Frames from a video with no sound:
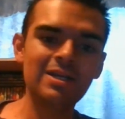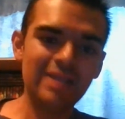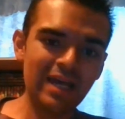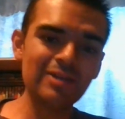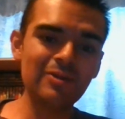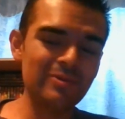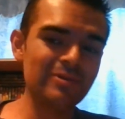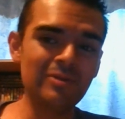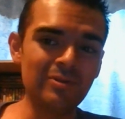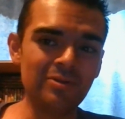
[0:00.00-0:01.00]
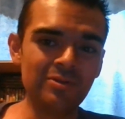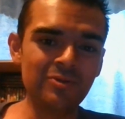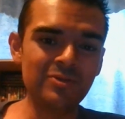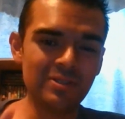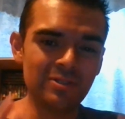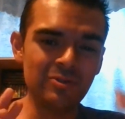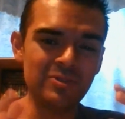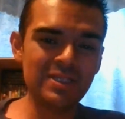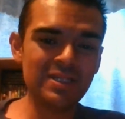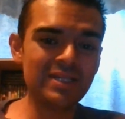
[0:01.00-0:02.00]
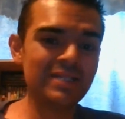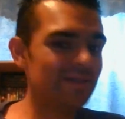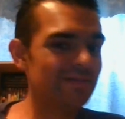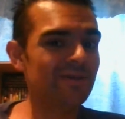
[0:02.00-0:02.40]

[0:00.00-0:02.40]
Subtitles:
yeah, Lucia,